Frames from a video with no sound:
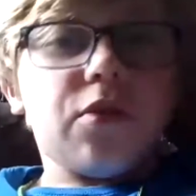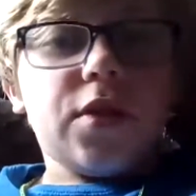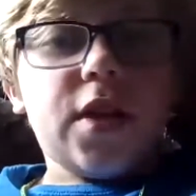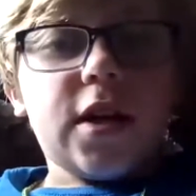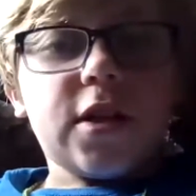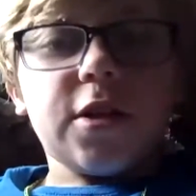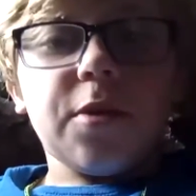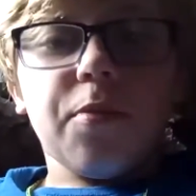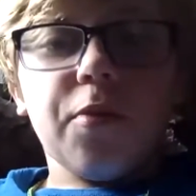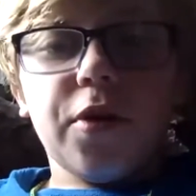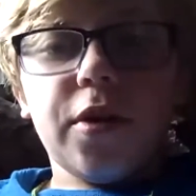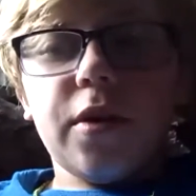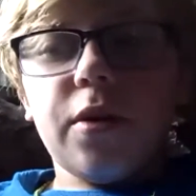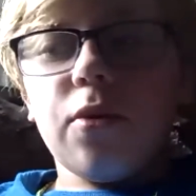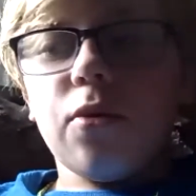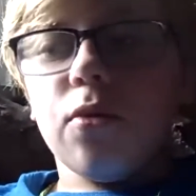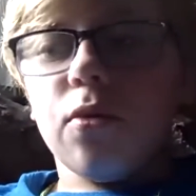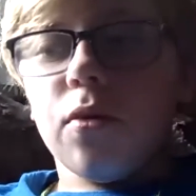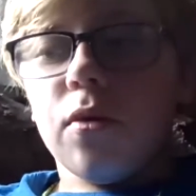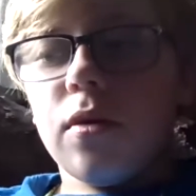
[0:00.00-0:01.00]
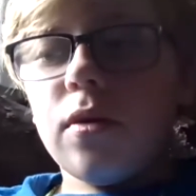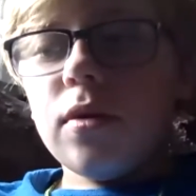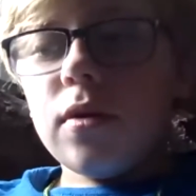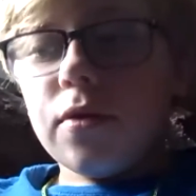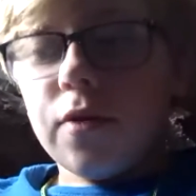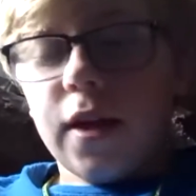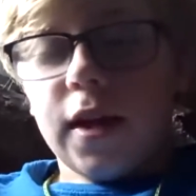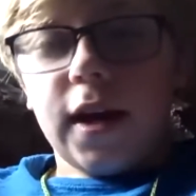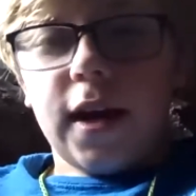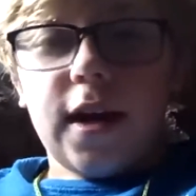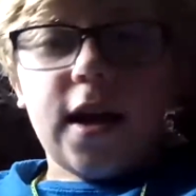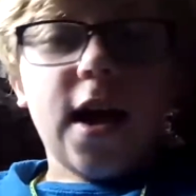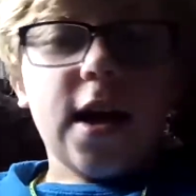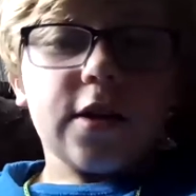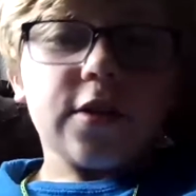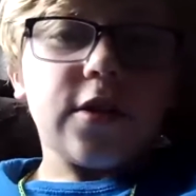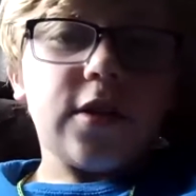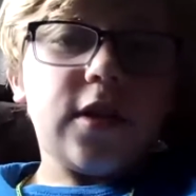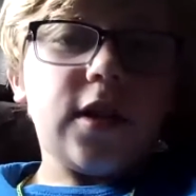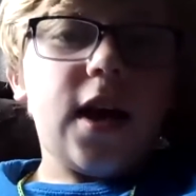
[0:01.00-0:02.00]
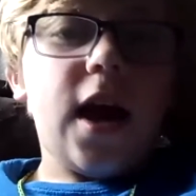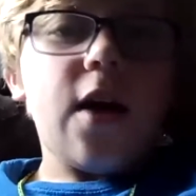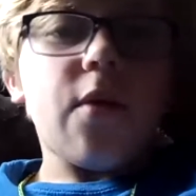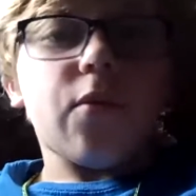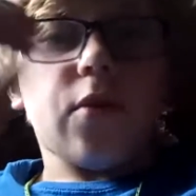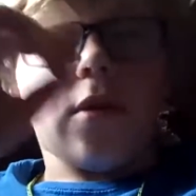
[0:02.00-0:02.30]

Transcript: it's actually pretty cool that I actually got